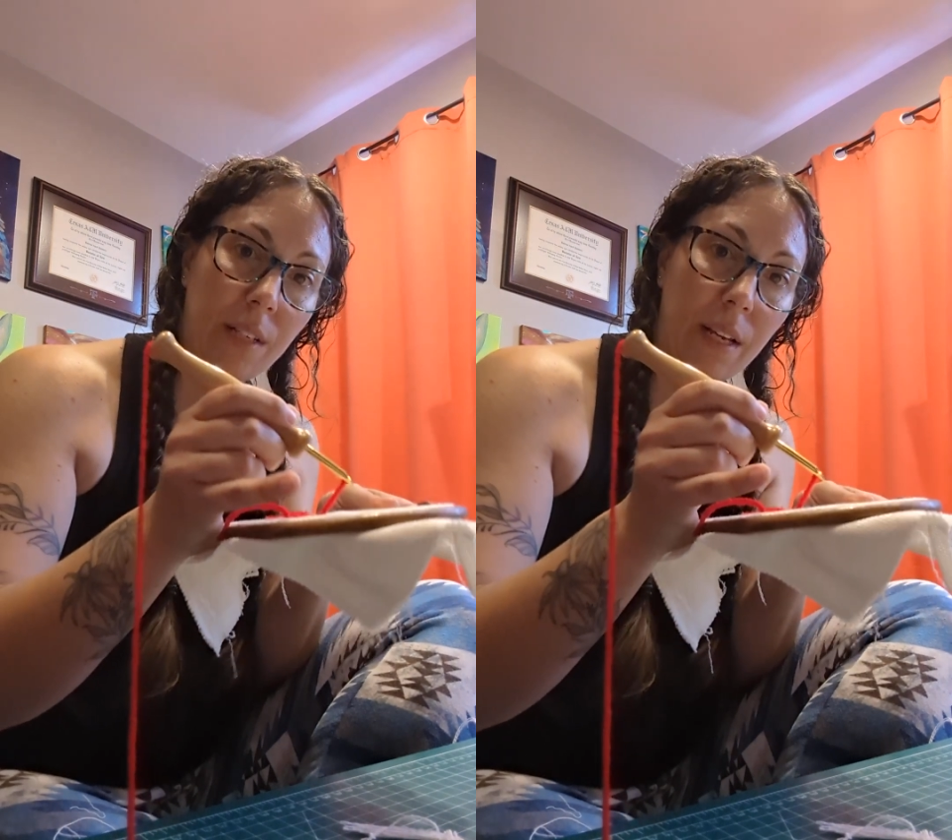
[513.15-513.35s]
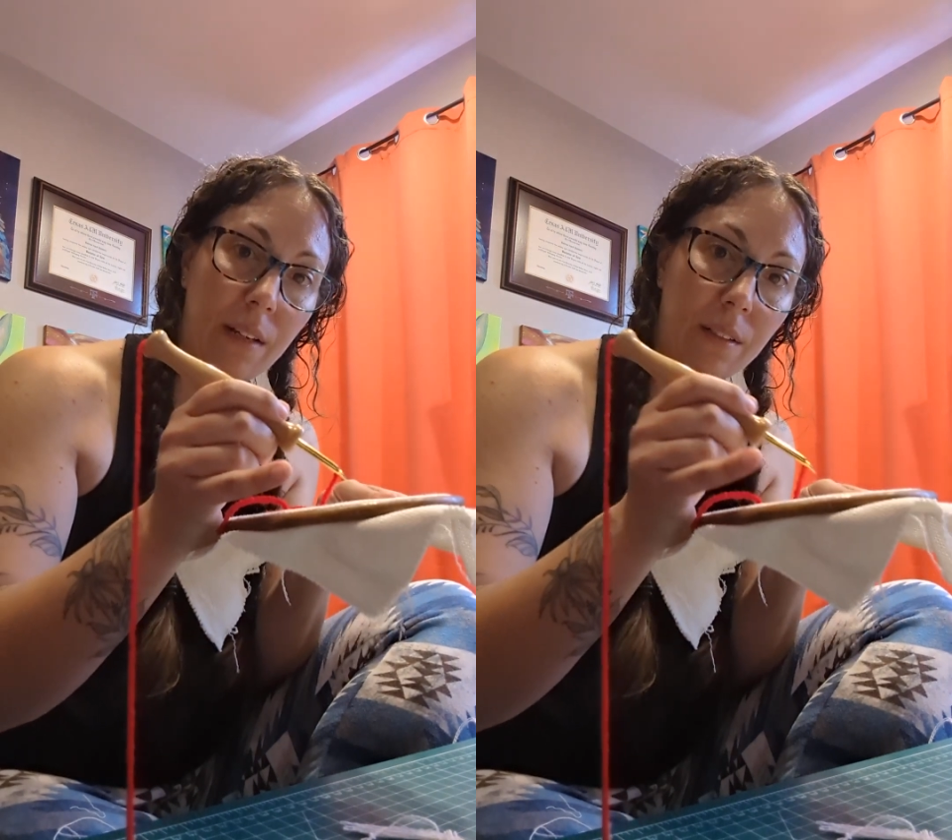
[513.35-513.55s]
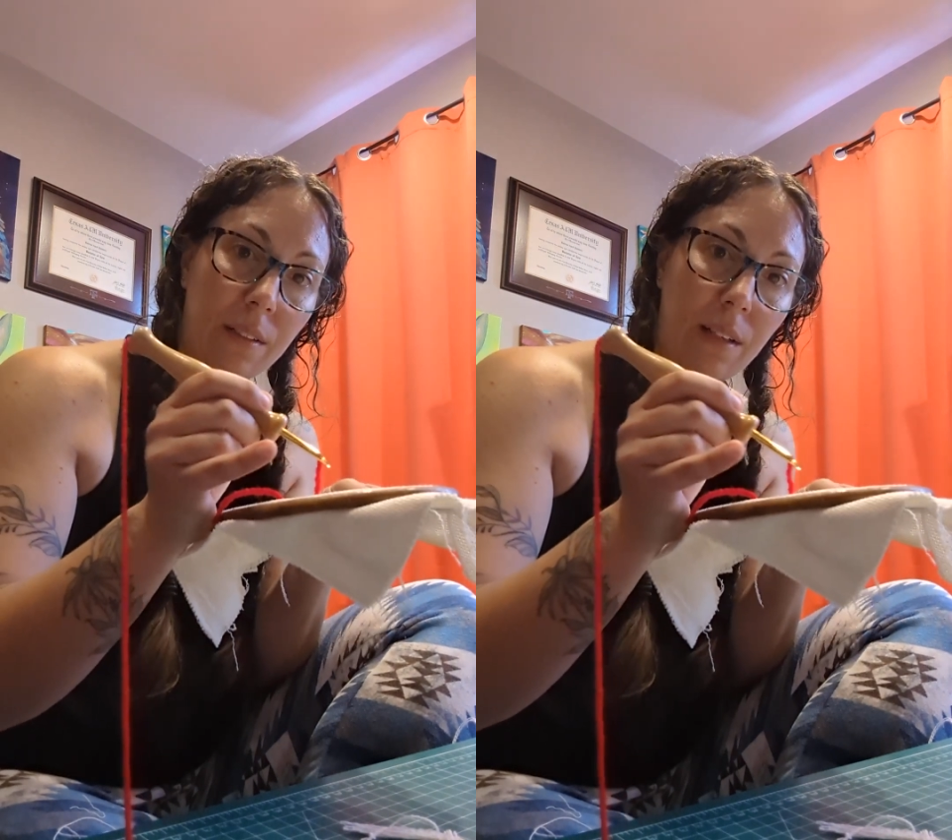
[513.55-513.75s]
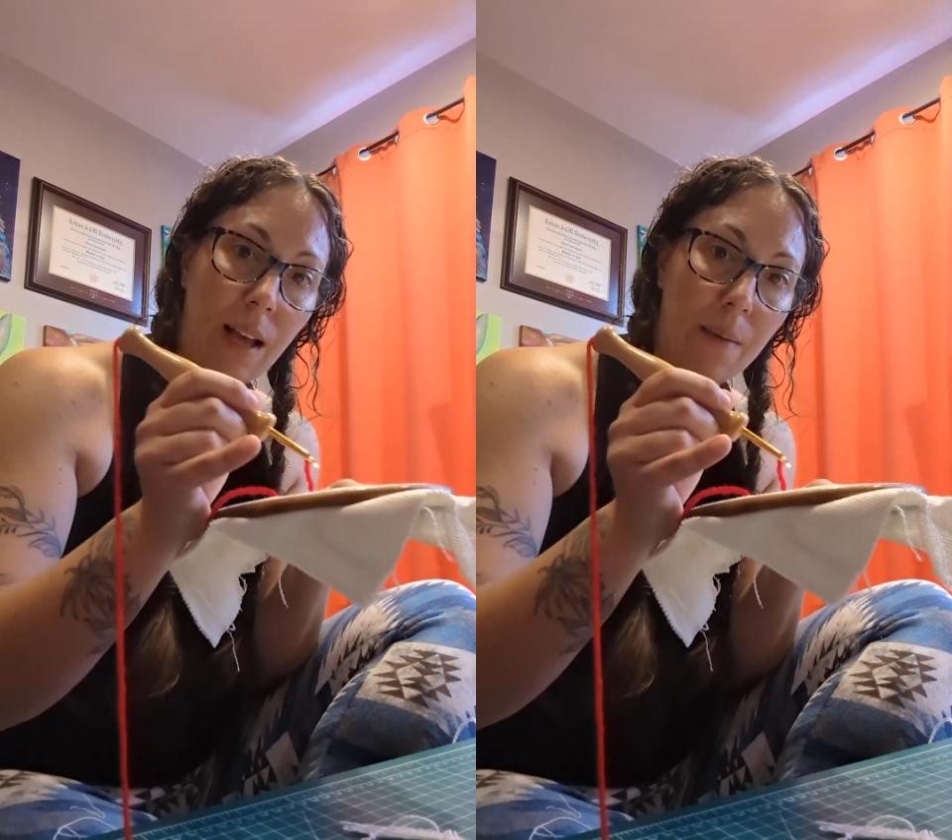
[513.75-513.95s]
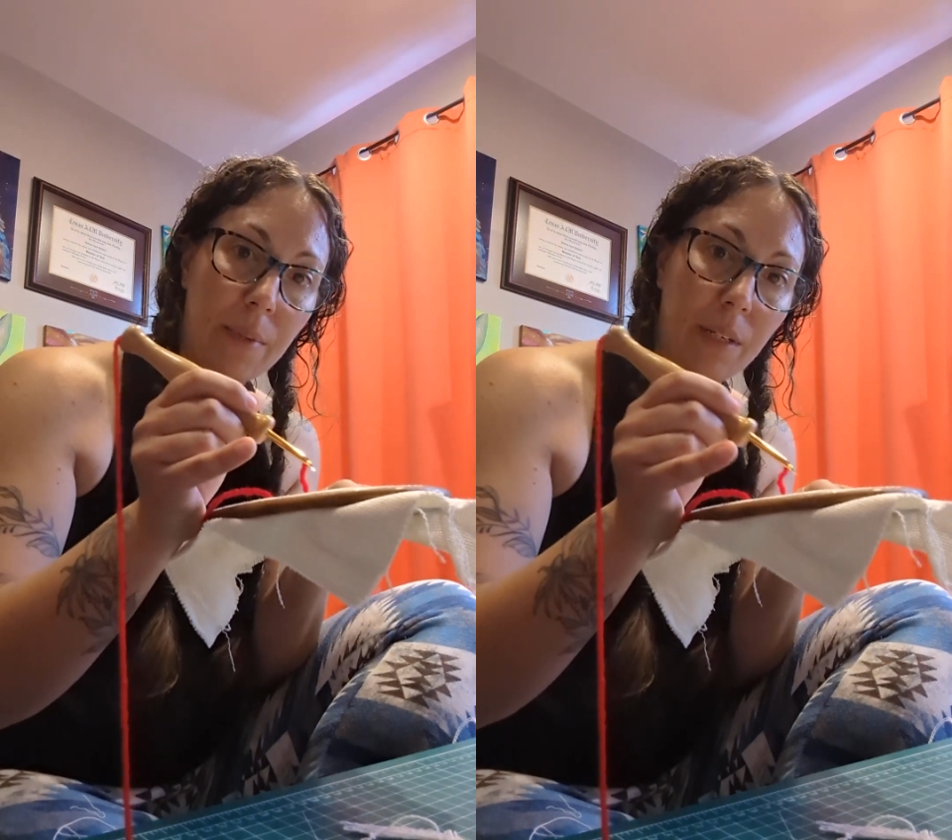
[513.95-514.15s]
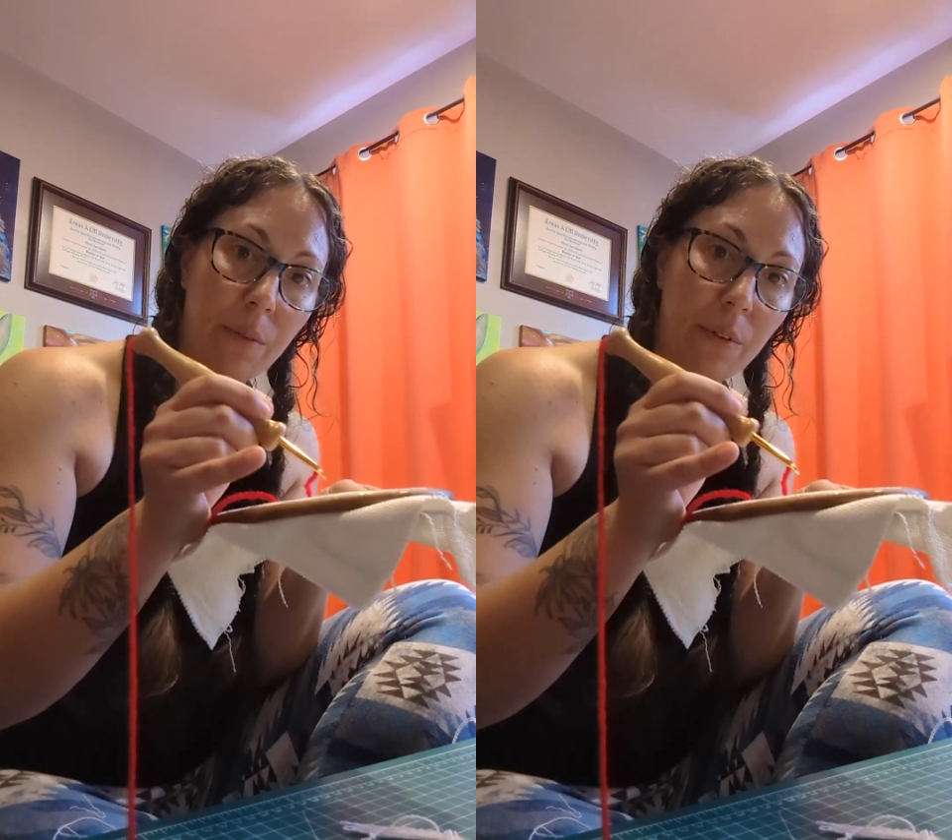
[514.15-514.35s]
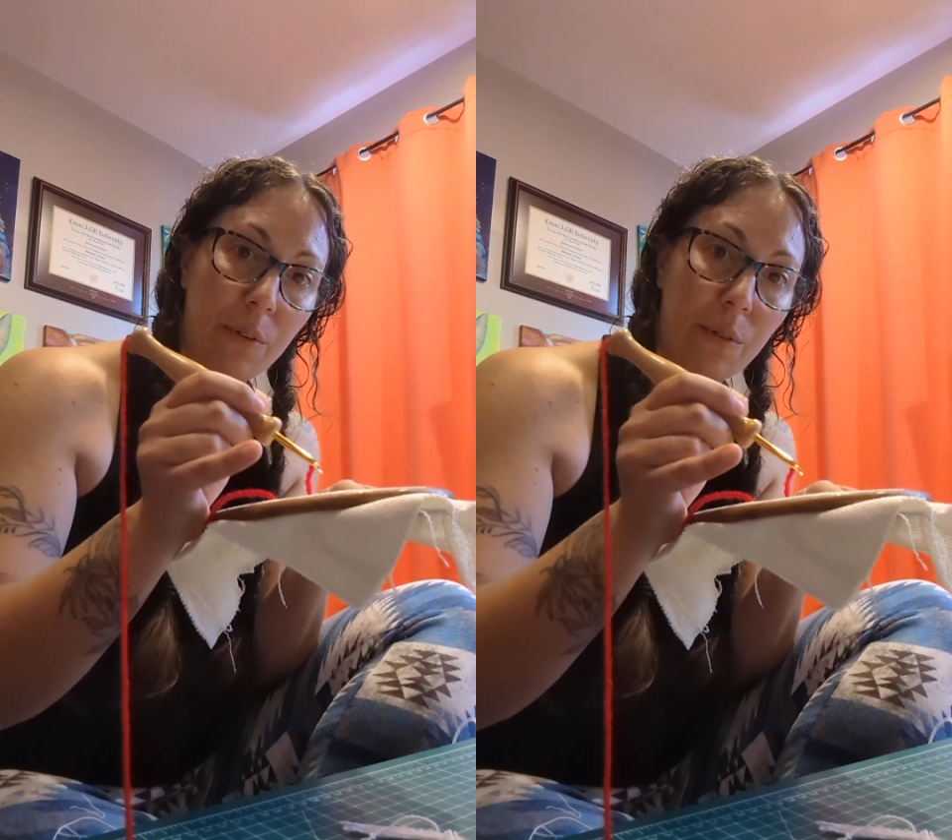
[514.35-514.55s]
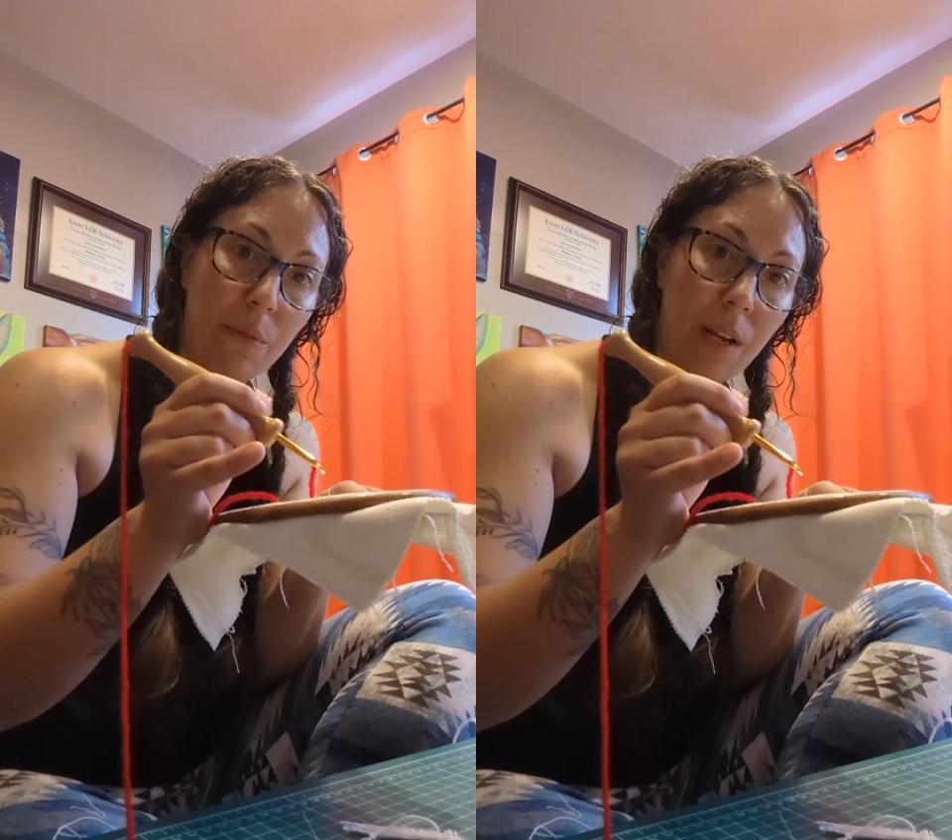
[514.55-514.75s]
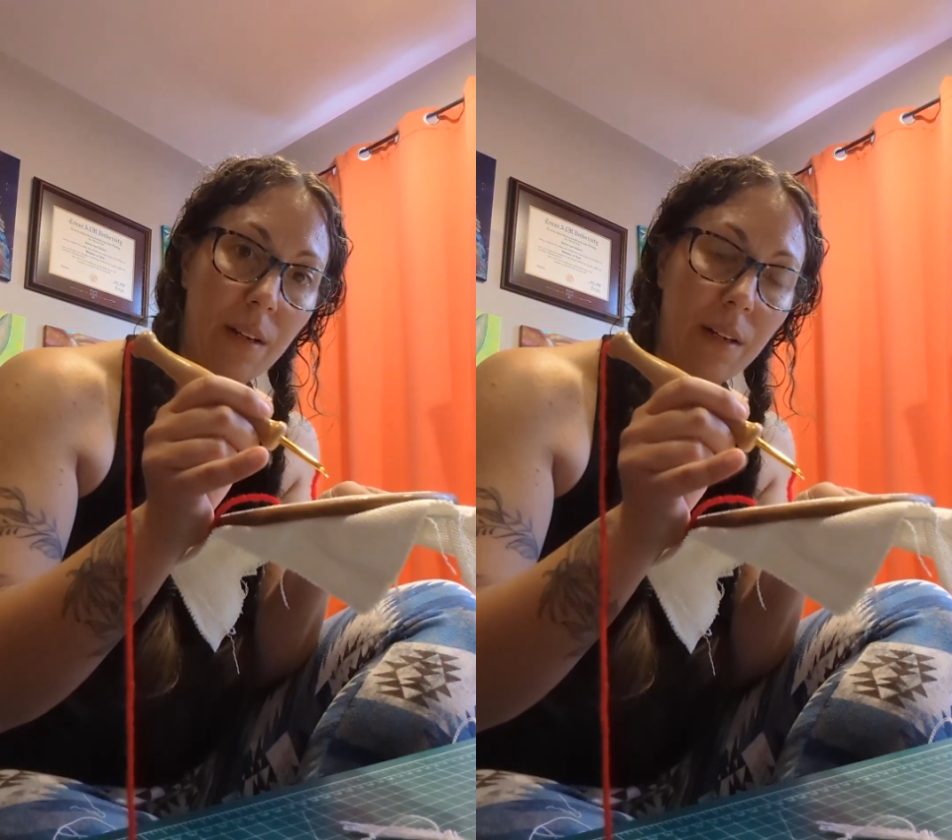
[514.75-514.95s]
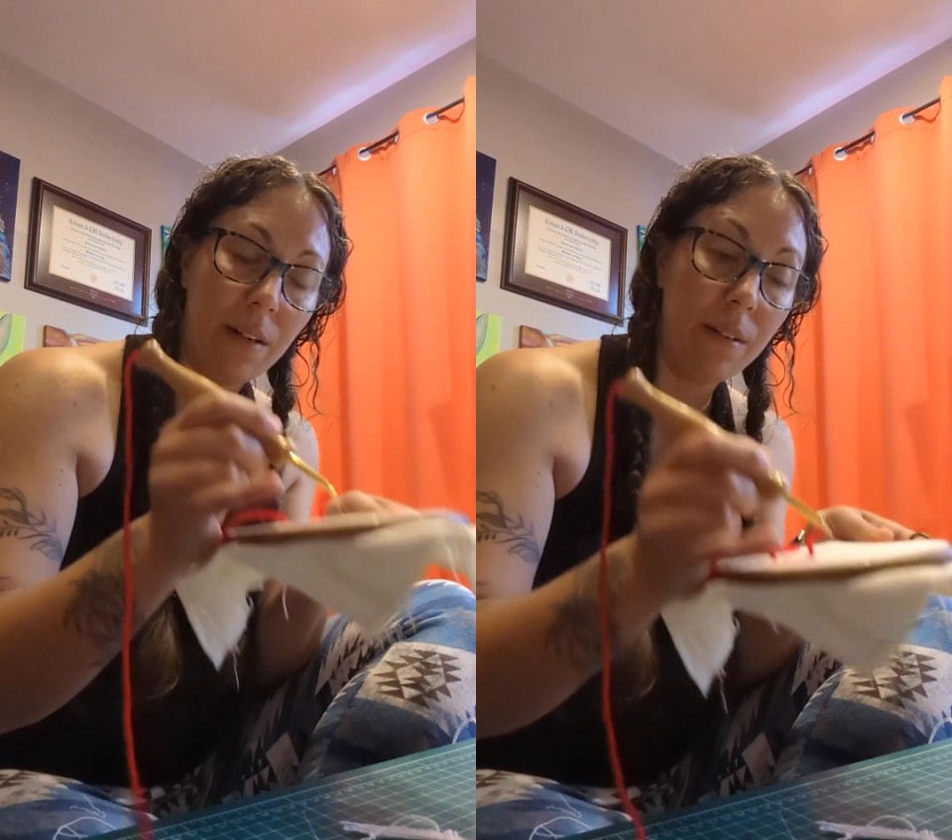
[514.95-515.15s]
tail happening with your
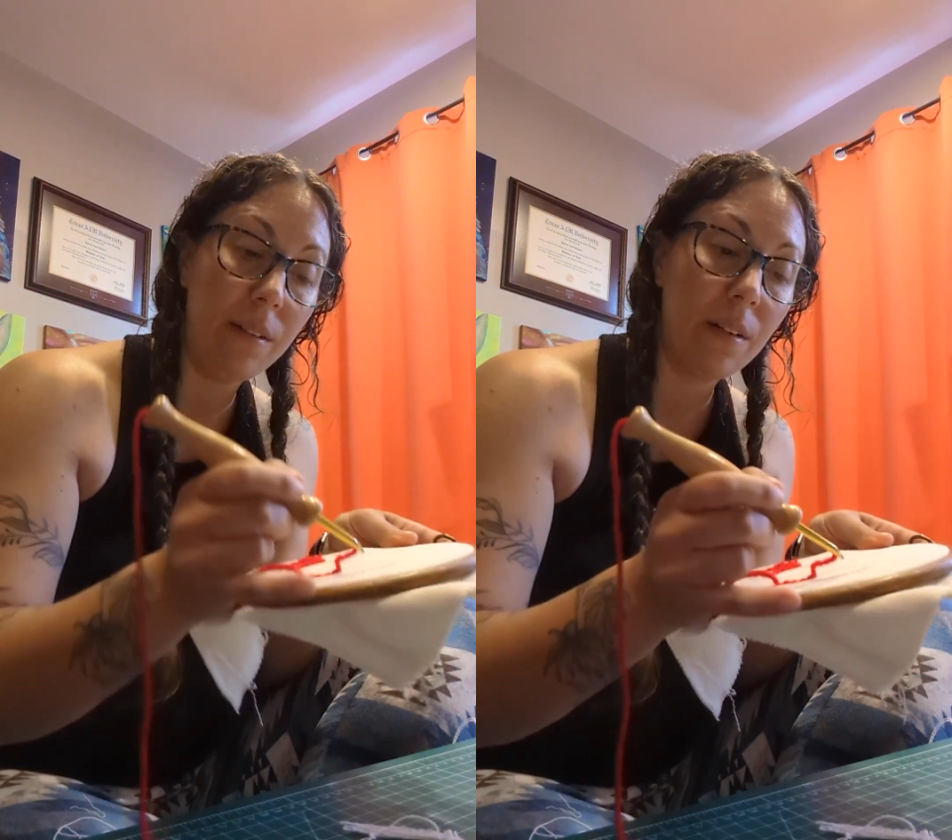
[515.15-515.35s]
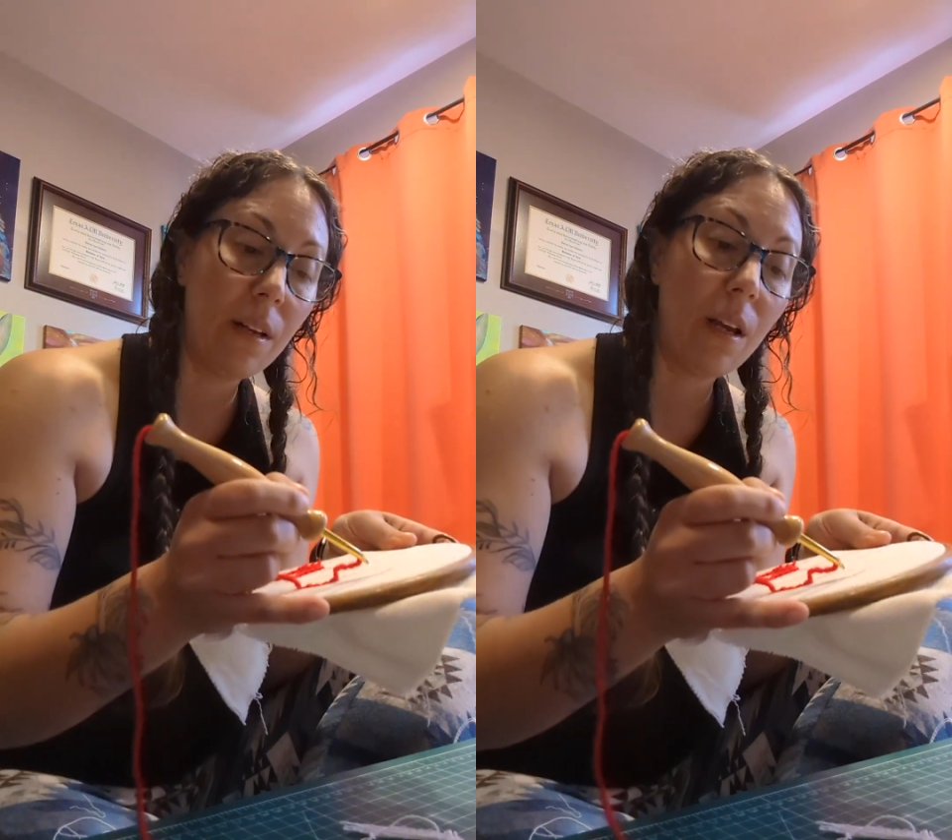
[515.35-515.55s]
thread here